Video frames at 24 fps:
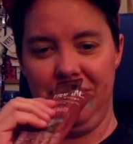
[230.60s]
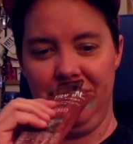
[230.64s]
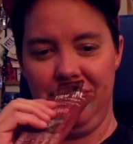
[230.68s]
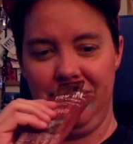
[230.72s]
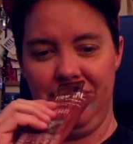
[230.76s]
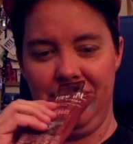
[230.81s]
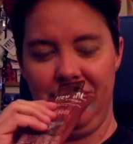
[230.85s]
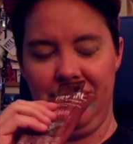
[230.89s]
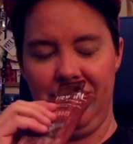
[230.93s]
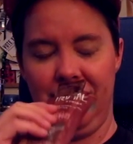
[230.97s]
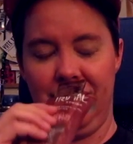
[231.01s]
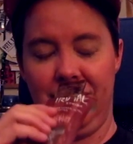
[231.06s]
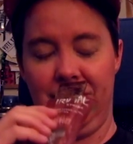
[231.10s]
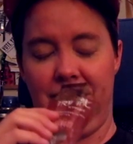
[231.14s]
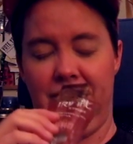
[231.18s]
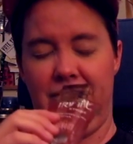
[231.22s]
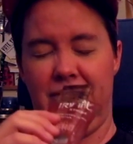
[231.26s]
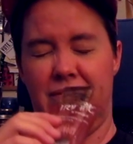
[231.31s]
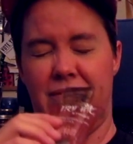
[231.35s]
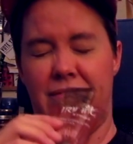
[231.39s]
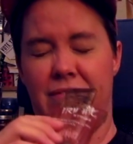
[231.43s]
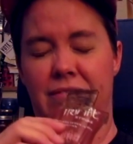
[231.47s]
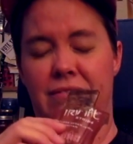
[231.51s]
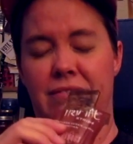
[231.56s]

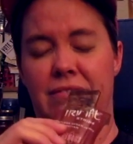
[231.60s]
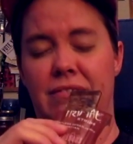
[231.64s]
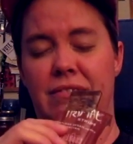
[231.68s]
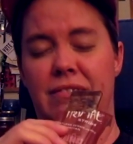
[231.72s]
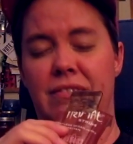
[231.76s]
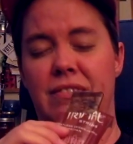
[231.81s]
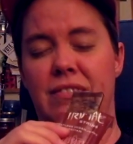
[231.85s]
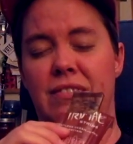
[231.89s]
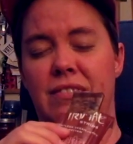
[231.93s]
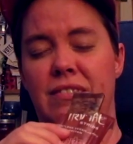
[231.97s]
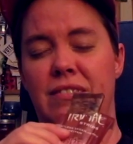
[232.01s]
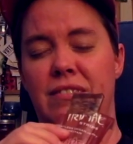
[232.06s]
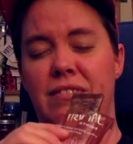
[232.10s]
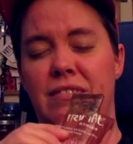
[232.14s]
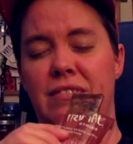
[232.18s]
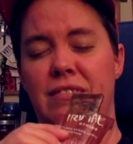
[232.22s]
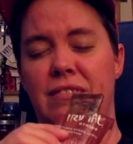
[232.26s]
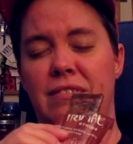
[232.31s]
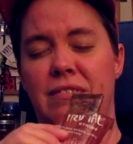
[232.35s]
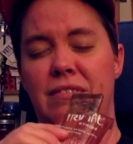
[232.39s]
Nobody speaks.